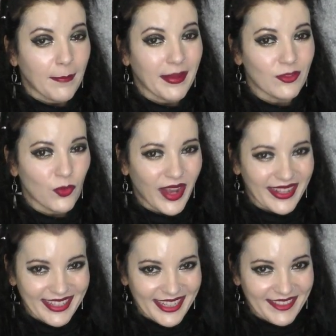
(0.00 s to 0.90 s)
but
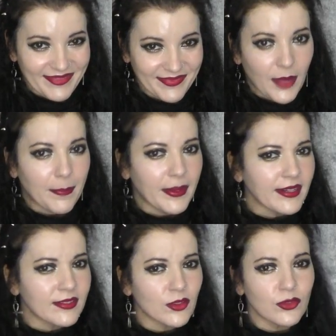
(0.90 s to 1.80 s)
rather a
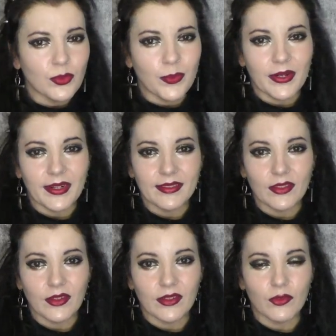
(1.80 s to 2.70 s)
person to
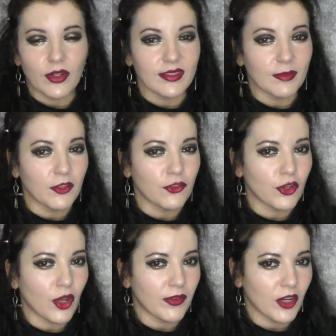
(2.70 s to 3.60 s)
person
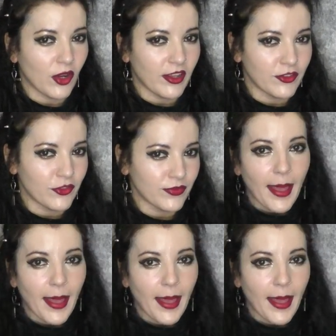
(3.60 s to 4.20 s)
transmission of knowledge,